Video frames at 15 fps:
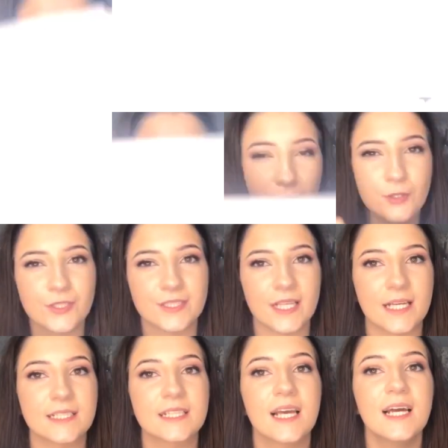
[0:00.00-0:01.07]
I hope it looks
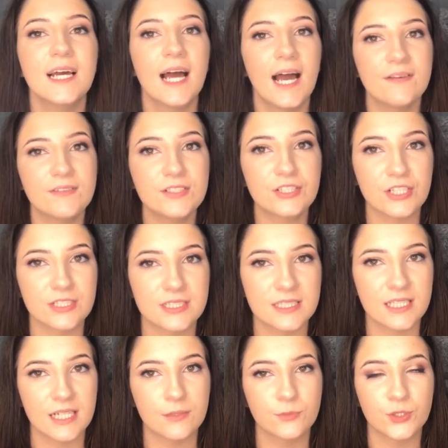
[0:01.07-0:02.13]
nice. If it doesn't,
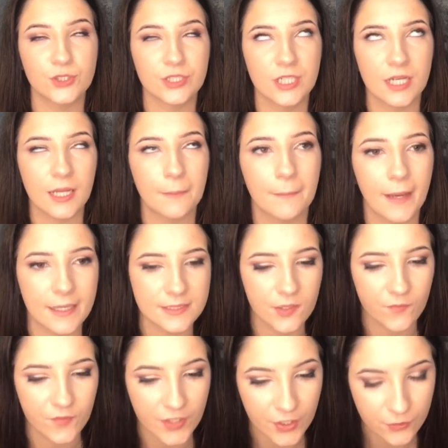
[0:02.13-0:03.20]
then I'm just gonna need to buy
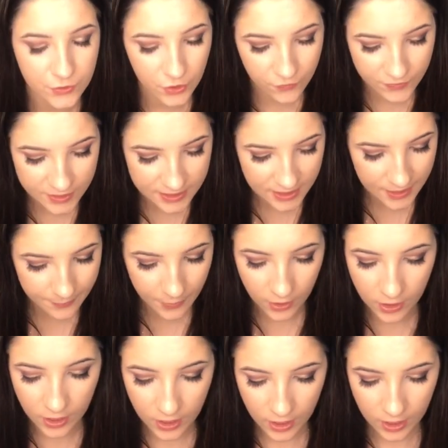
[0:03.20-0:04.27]
something else obviously,
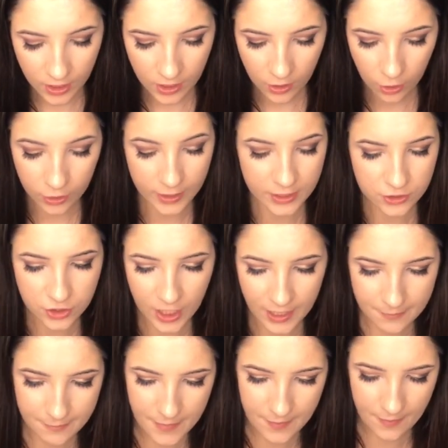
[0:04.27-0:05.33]
but or like try
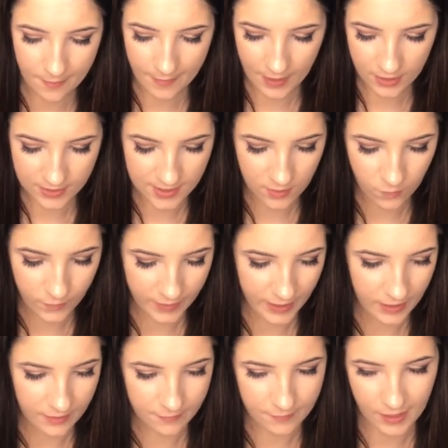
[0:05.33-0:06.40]
and maybe pair something with
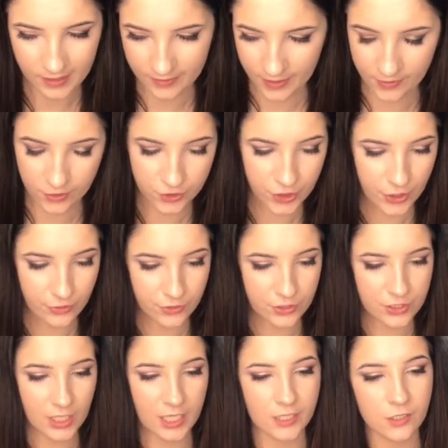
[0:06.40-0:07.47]
like my leather
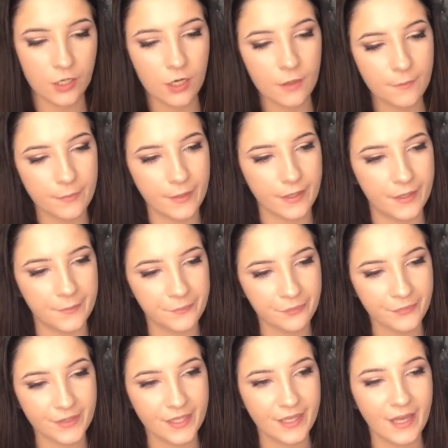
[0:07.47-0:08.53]
trousers that I got, but
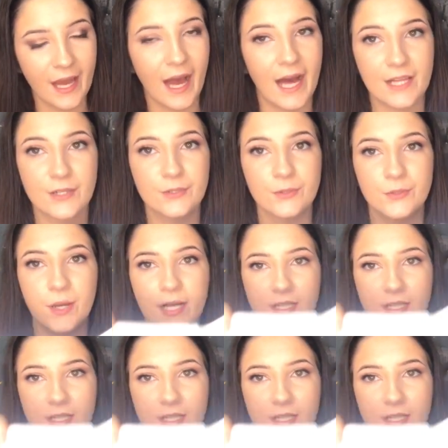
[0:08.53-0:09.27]
I don't know,